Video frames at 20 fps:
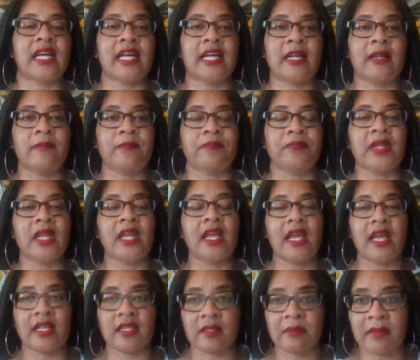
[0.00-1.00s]
And the
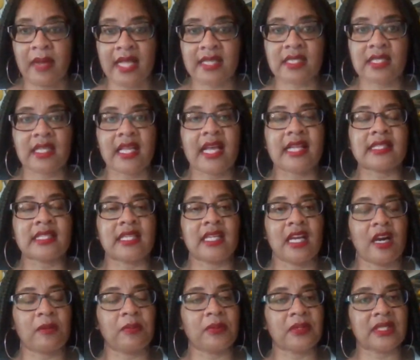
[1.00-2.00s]
masterclass can help with
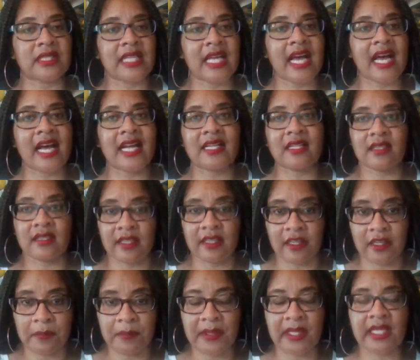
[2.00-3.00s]
that. Therapy can
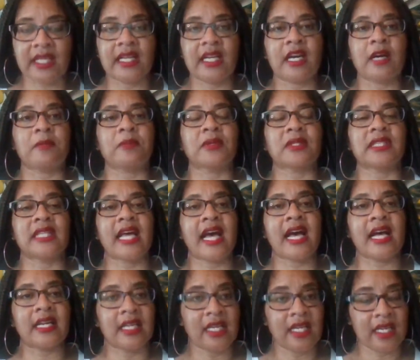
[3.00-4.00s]
help with that.
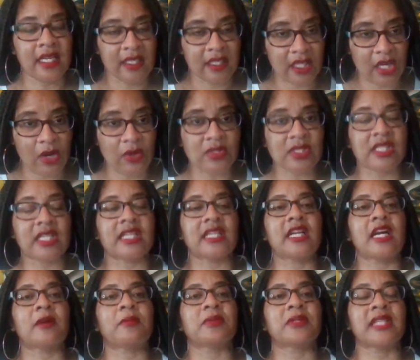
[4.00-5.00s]
Coaching can help with
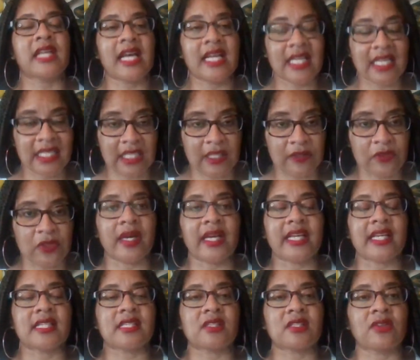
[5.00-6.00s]
that in different ways,
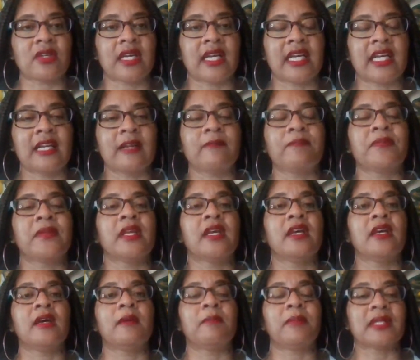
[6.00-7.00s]
okay?
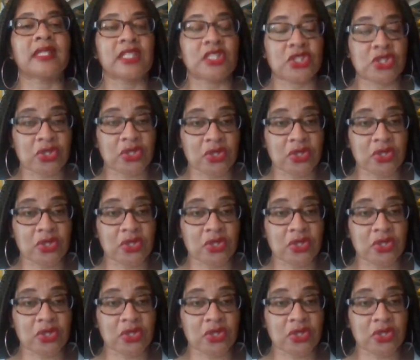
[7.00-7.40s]
But the true